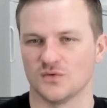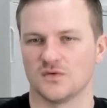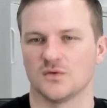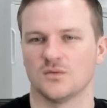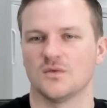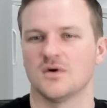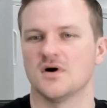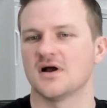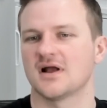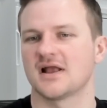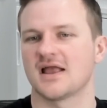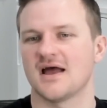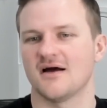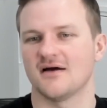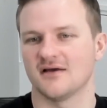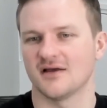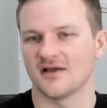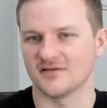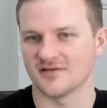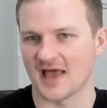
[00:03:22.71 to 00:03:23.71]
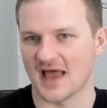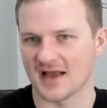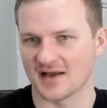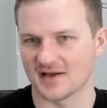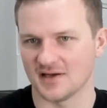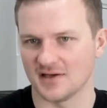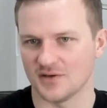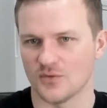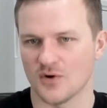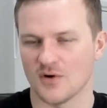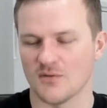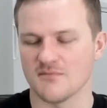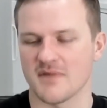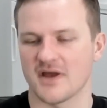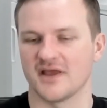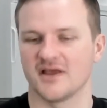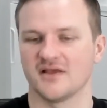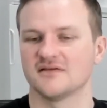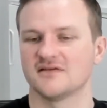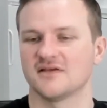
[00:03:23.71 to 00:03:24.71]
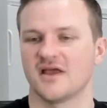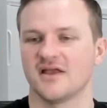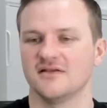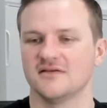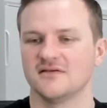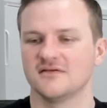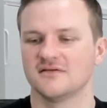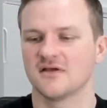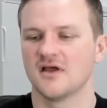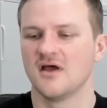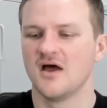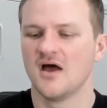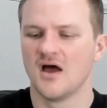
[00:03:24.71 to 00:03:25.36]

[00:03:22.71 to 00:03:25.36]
to work out exactly what makes sense.